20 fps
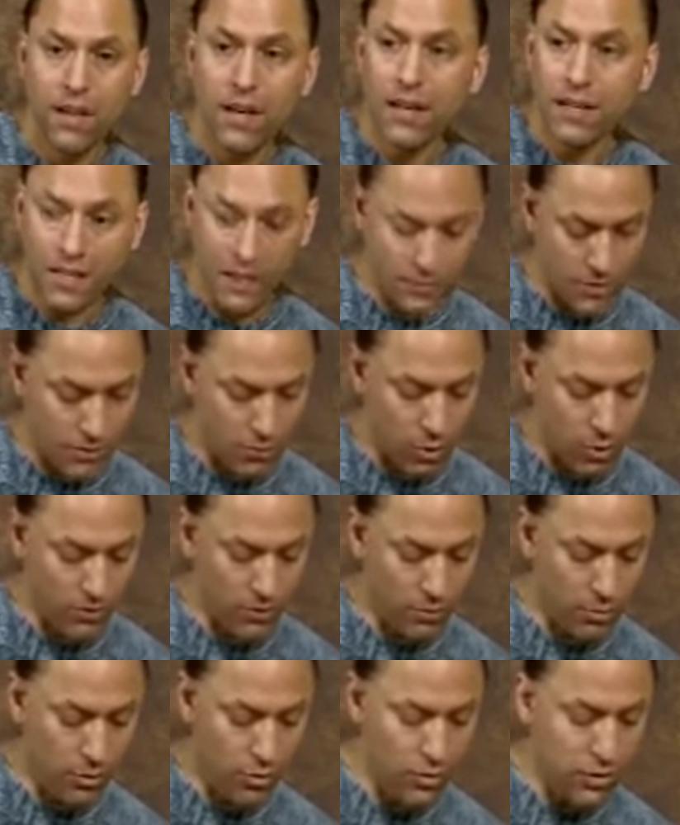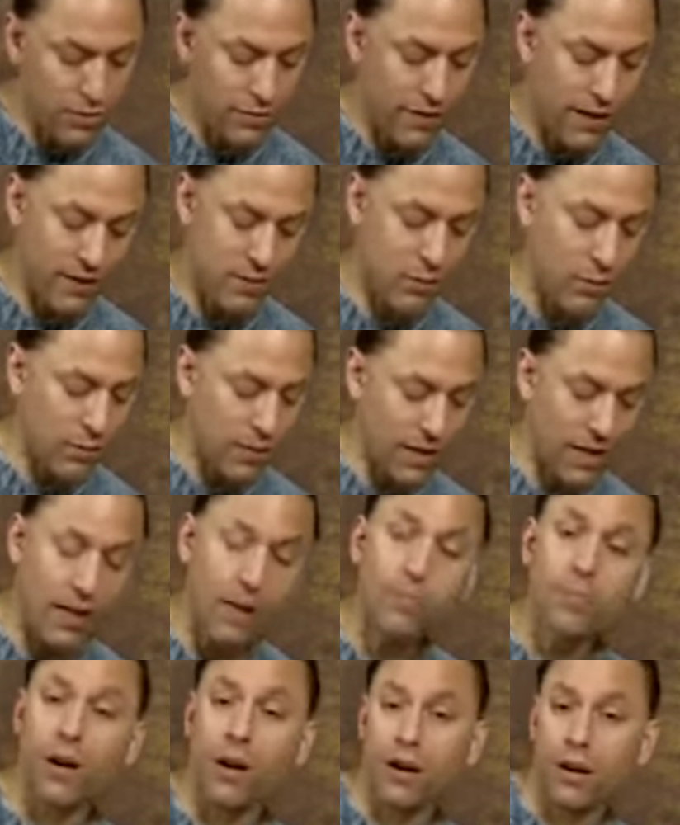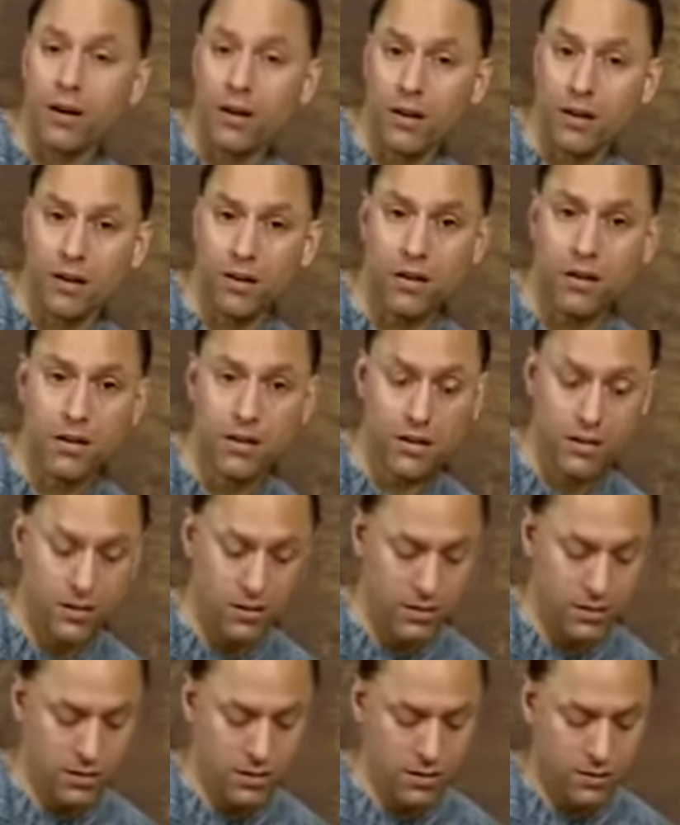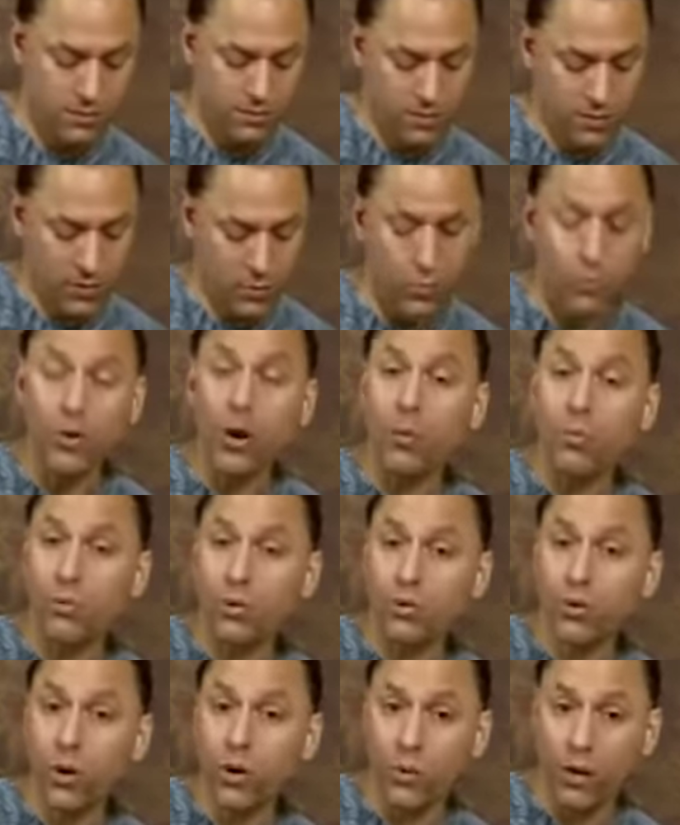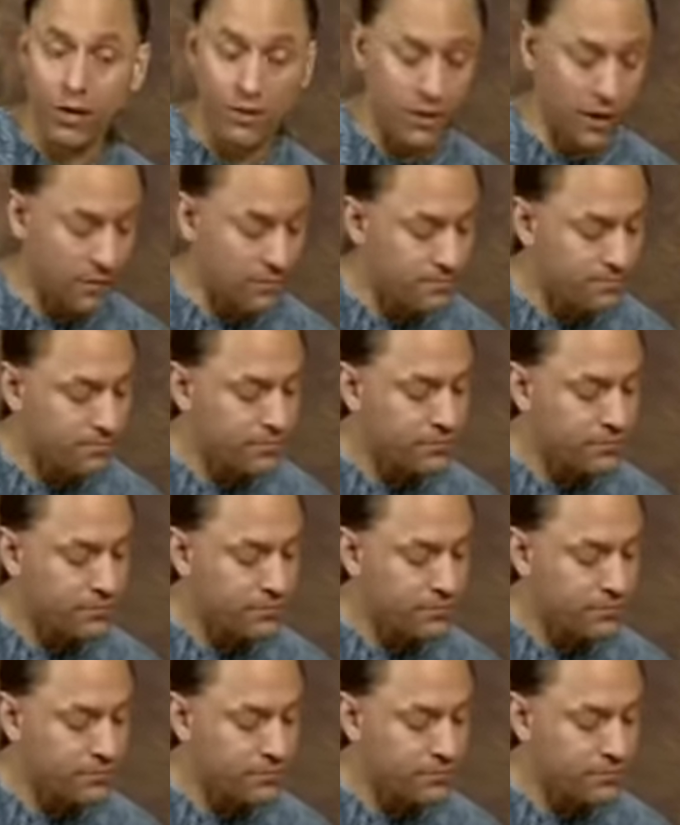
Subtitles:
it gives it more of a blues effect when we get up there with our blue note right there.